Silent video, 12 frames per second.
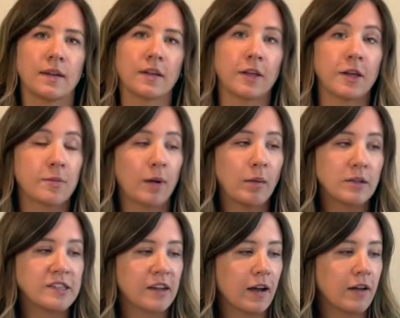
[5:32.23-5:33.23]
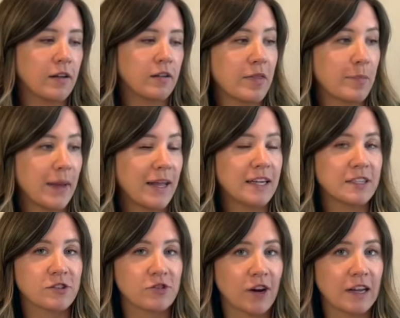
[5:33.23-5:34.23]
You can probably tell the paint
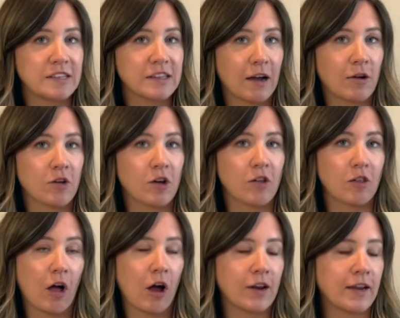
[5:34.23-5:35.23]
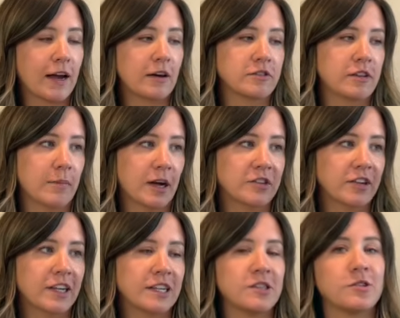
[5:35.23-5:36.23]
has dried down a lot now, so I'm
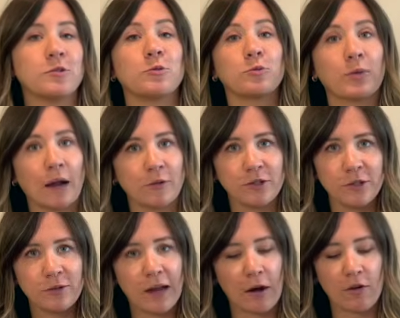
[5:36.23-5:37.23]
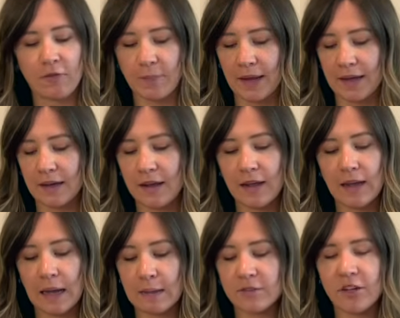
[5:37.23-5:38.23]
actually gonna do round 2 now of paint.
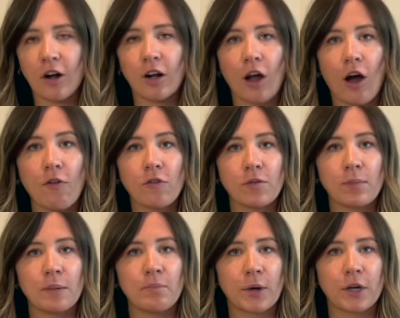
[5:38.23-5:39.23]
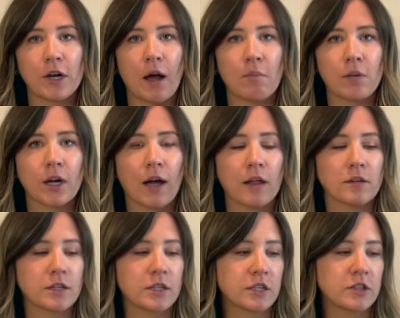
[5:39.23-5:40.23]
I'm starting off with my burnt umber
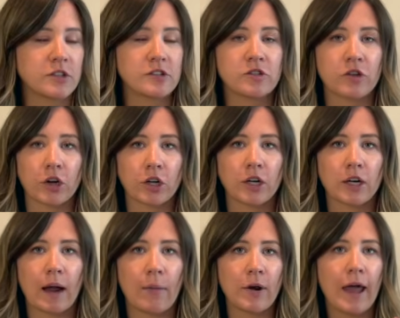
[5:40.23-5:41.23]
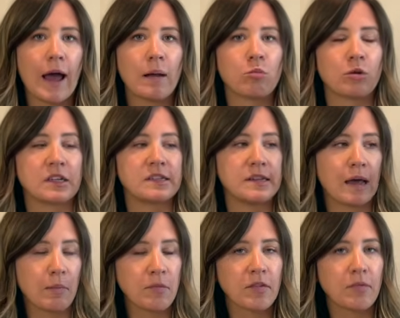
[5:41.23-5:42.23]
color, just darker. I wanna add more
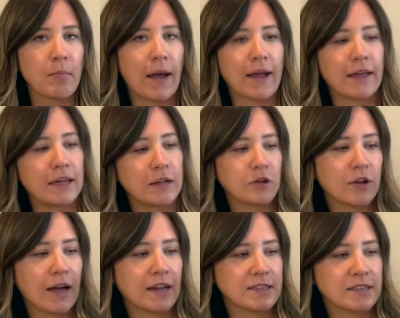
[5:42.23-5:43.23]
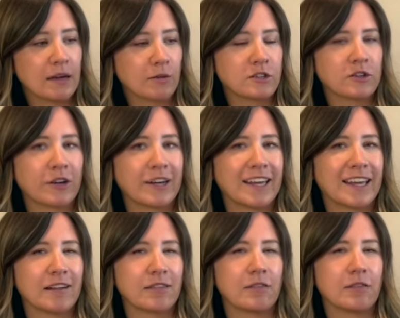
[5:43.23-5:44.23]
depth back in. You can kind of see how it's starting to
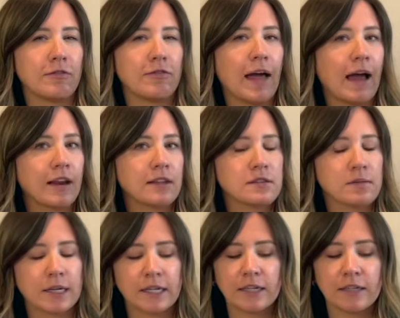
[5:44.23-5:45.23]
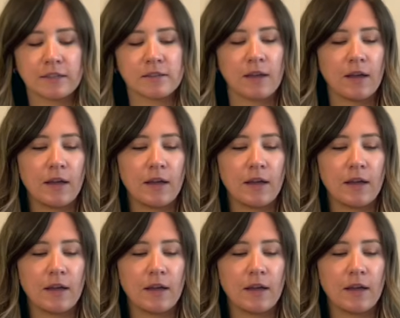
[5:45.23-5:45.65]
get a little flat in some areas,